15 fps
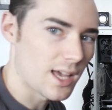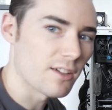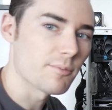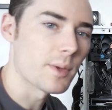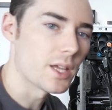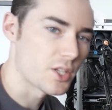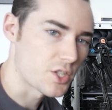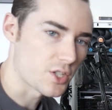I've
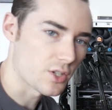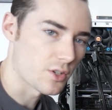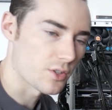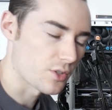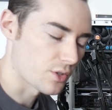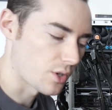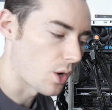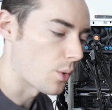made sure
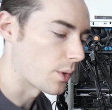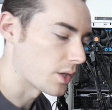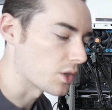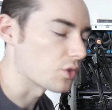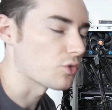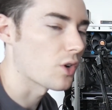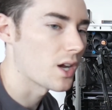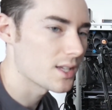they're going in
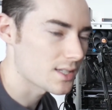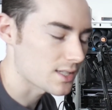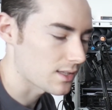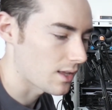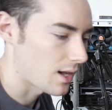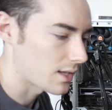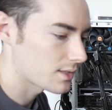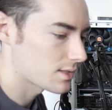the right
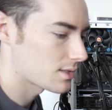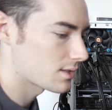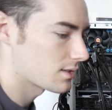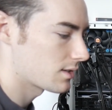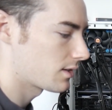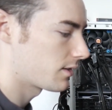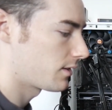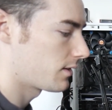slots.
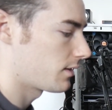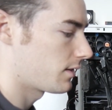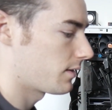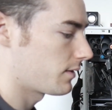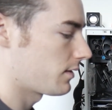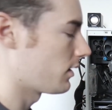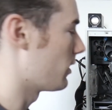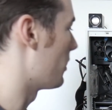
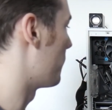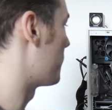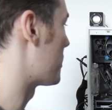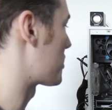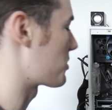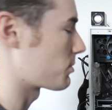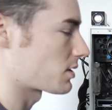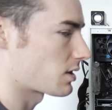
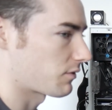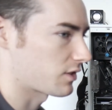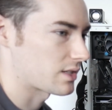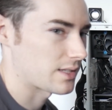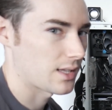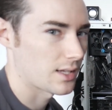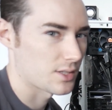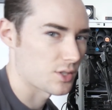There's specific
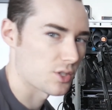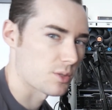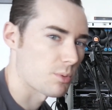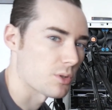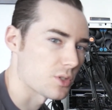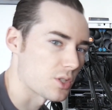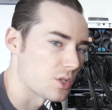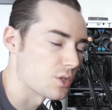slots you're
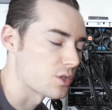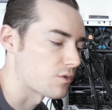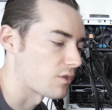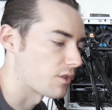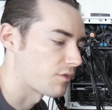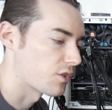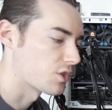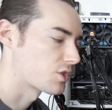supposed to use for
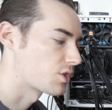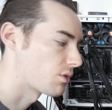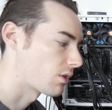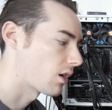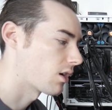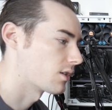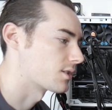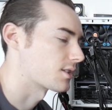the first 2
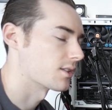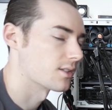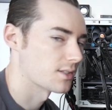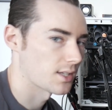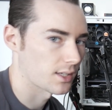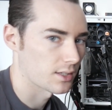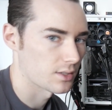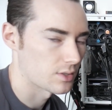cards and the
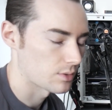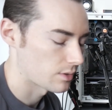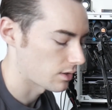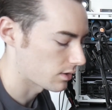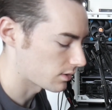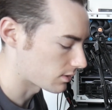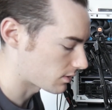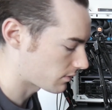second 2
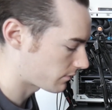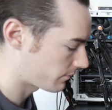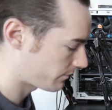cards.